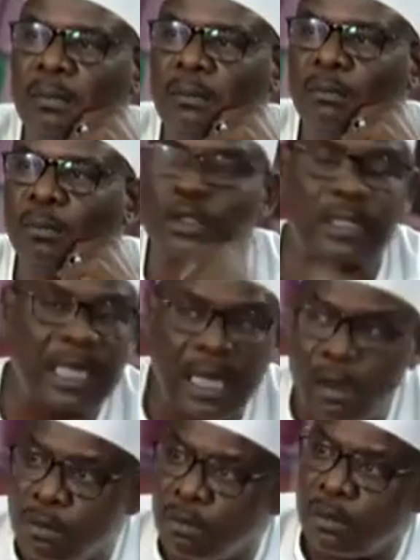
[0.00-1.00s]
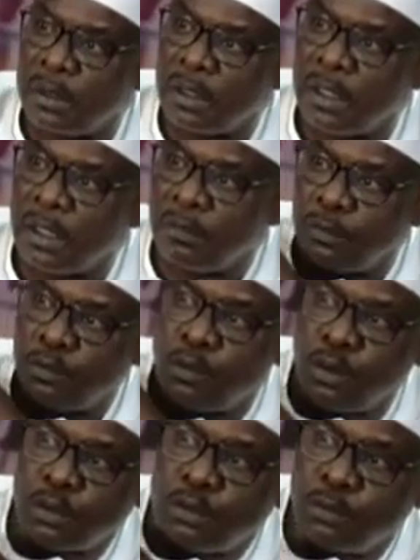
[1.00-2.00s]
But now, if you
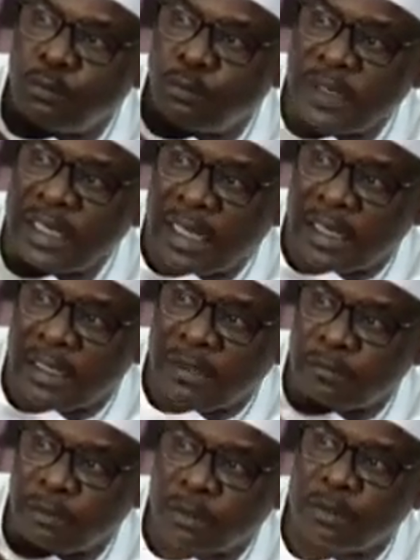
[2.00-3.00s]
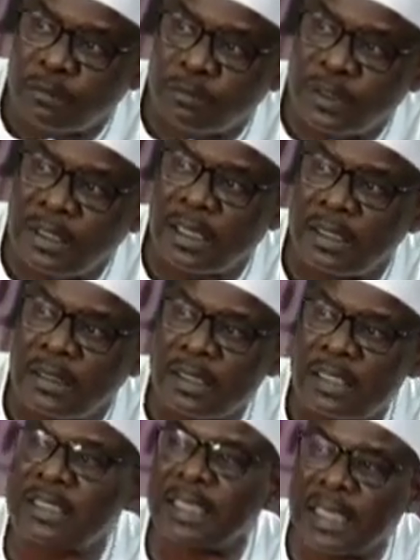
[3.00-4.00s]
go to Villa, the front of Villa,
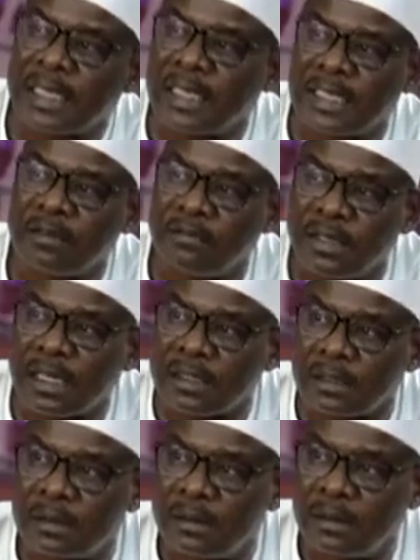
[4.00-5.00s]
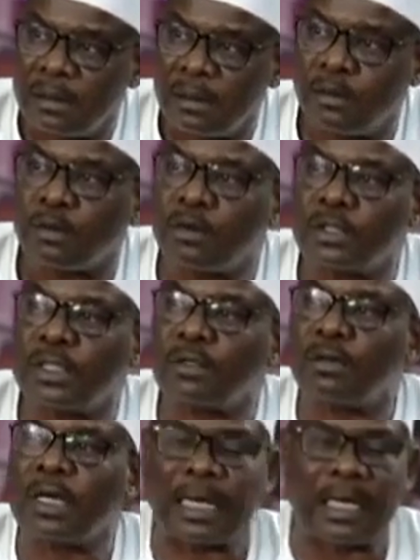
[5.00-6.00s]
it's like a graveyard because they
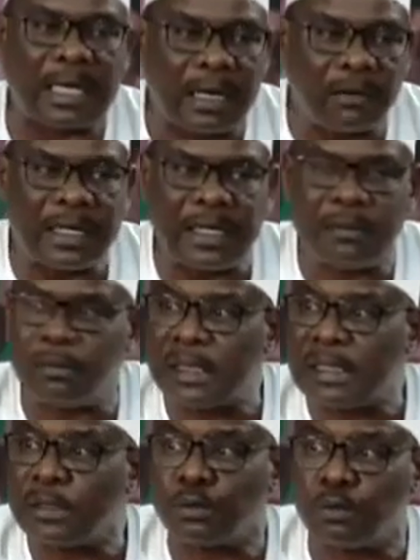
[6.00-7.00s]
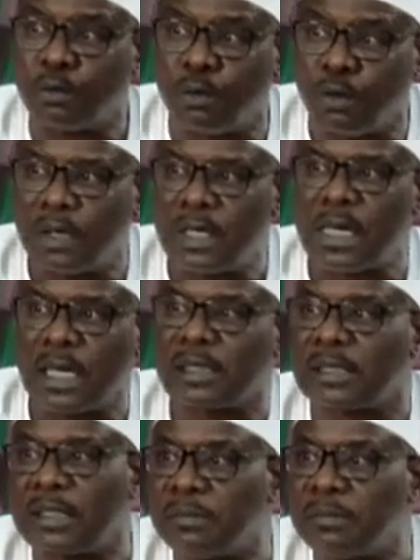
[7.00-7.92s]
don't allow anybody to go and see